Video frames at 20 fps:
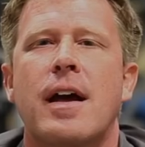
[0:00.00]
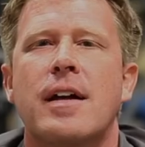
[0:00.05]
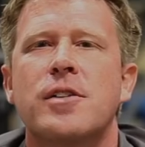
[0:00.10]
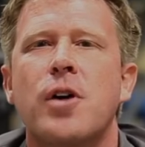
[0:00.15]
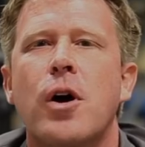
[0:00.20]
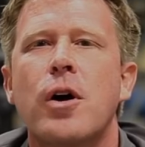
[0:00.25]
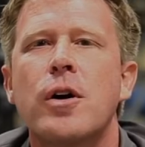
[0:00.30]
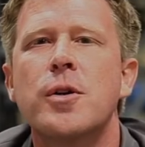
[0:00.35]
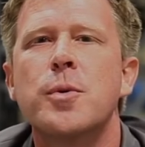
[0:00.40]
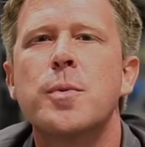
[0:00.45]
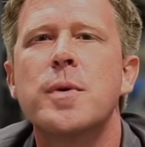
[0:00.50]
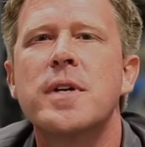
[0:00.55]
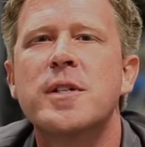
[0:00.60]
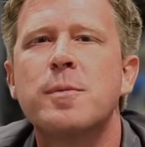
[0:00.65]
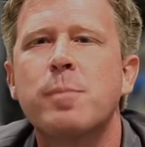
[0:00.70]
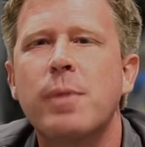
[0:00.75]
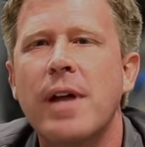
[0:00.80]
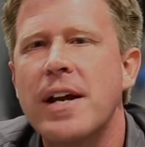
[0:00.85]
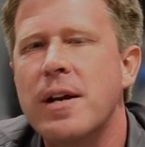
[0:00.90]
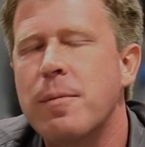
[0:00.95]
It's hard to
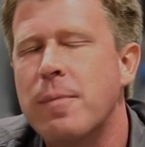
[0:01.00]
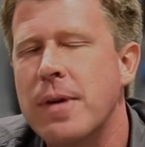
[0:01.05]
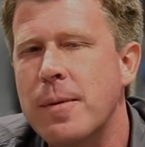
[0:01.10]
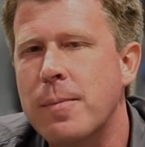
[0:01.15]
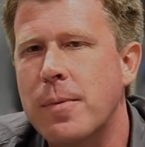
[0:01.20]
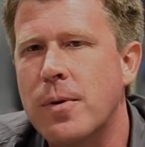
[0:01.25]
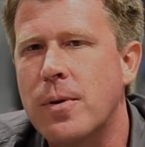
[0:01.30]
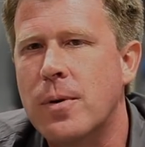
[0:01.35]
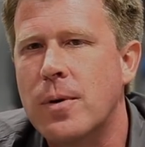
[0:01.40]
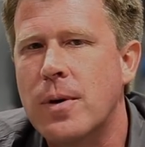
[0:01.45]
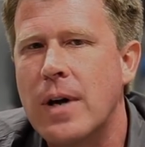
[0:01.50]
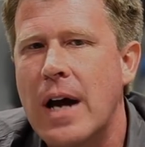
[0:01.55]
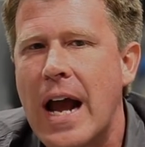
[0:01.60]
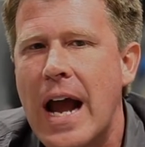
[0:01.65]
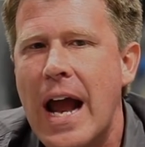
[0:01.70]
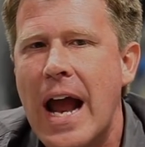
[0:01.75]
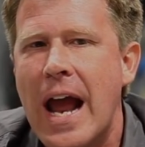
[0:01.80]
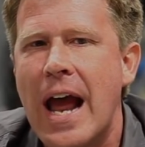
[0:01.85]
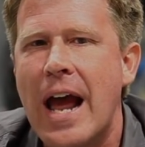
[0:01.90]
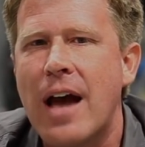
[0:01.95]
explain to people
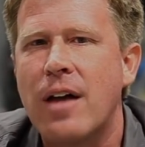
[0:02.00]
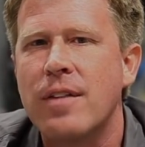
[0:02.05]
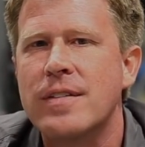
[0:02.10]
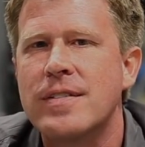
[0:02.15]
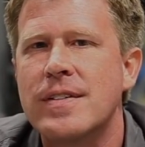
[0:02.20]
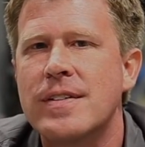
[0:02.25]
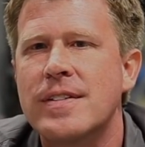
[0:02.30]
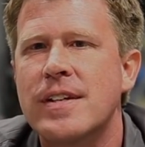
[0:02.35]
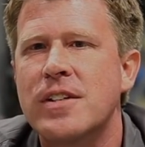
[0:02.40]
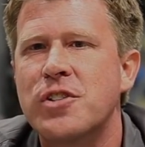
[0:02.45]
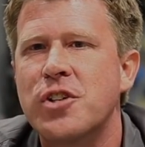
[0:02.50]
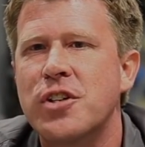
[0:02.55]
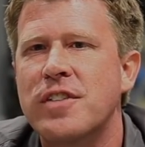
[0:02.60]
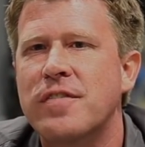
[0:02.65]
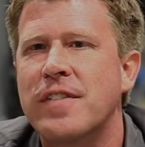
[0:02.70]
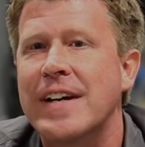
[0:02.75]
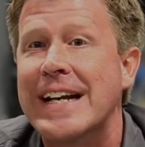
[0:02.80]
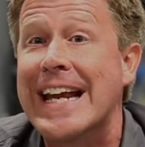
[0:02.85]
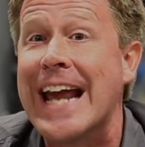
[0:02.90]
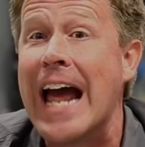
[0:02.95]
how this is such a
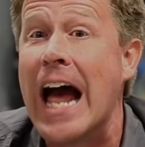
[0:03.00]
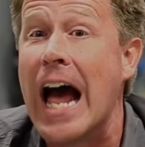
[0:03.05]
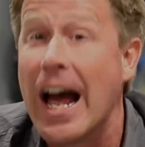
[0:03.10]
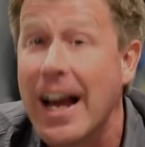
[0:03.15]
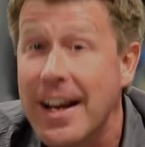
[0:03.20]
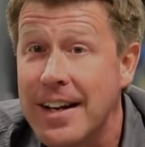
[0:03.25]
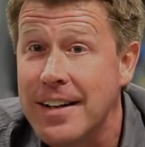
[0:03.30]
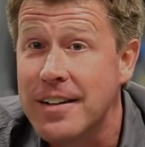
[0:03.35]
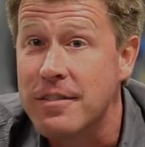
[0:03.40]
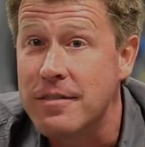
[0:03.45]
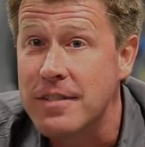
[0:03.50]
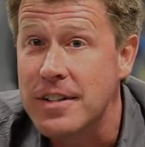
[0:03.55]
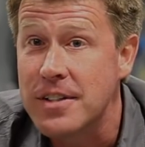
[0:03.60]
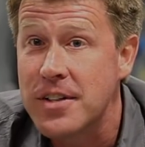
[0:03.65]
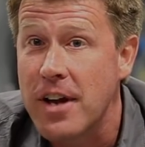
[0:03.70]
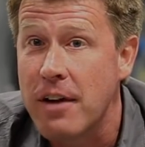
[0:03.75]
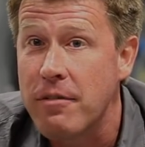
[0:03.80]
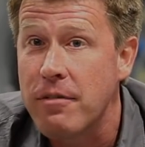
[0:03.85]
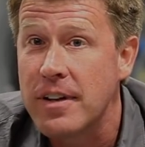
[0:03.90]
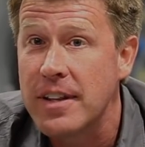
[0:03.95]
different kind of
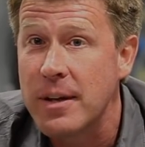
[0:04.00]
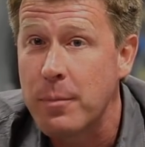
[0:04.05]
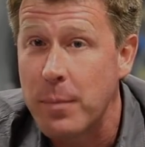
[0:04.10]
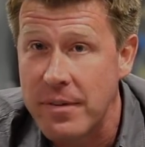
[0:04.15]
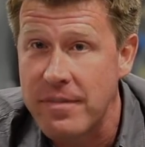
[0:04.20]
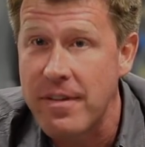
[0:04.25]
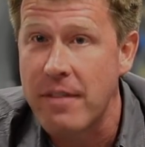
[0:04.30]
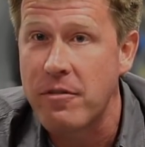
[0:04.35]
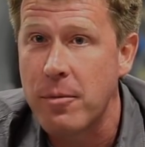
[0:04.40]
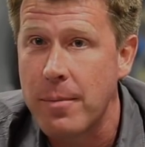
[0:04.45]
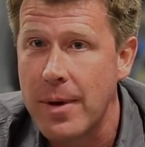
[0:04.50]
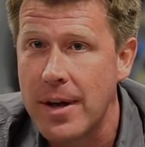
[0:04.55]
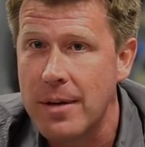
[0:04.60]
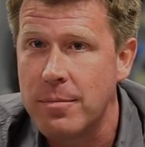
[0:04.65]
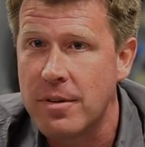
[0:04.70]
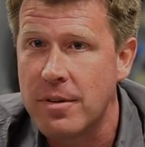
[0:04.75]
discovery than we've ever made